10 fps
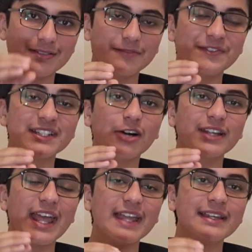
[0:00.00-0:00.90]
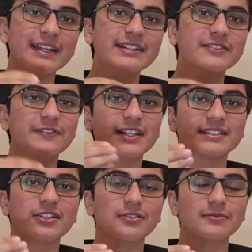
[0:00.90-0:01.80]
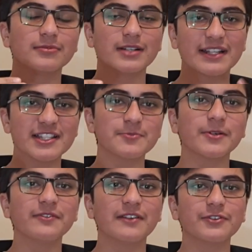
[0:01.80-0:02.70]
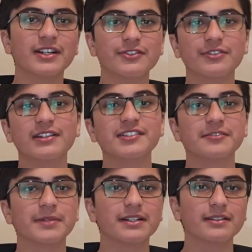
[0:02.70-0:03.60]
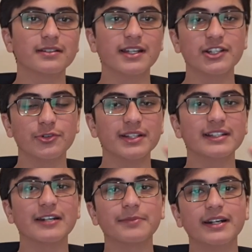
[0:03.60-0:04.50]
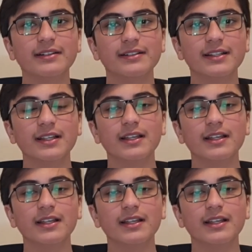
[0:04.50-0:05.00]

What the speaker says: without any interference, now at this point we have to get into religion, but ignoring that part,